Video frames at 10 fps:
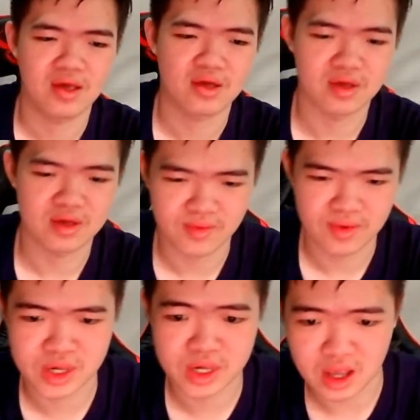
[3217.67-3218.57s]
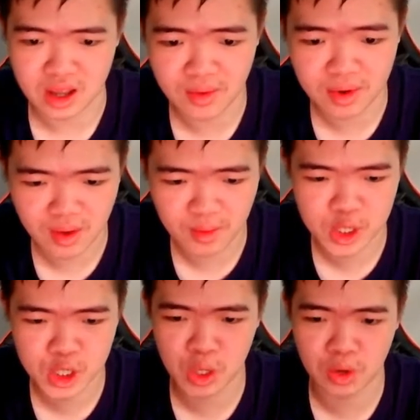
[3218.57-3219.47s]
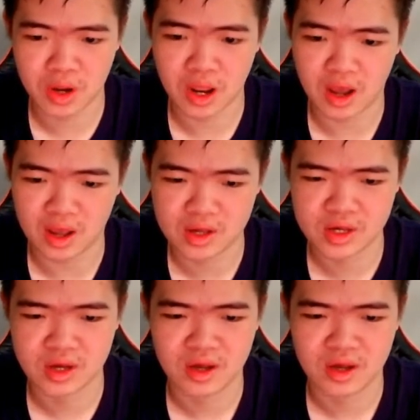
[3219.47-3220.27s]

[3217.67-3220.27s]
I us want to see. I want. I want to show you guys.